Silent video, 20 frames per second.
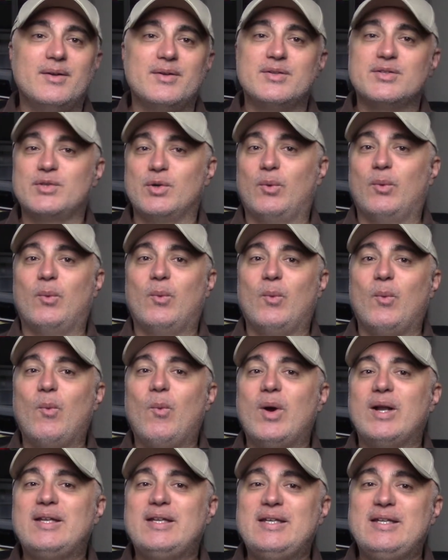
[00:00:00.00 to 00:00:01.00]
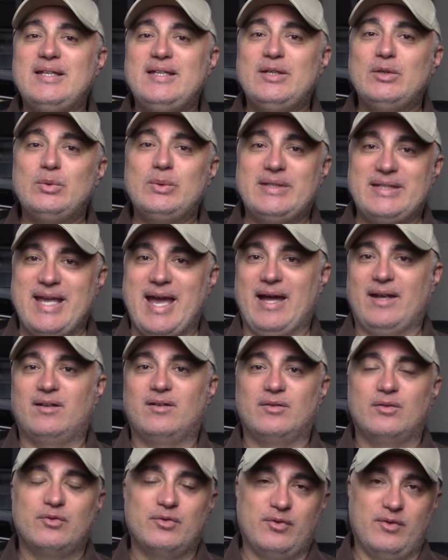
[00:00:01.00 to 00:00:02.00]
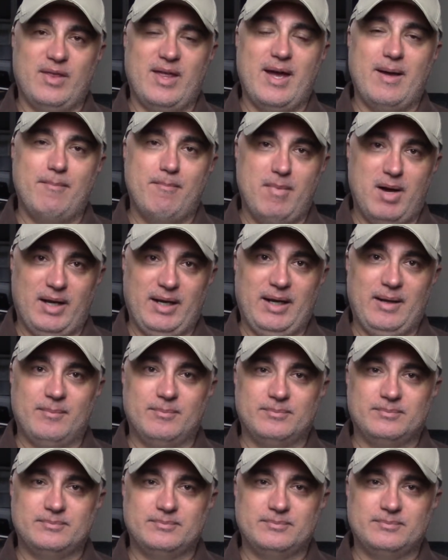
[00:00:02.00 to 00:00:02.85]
So, what do you get for that money?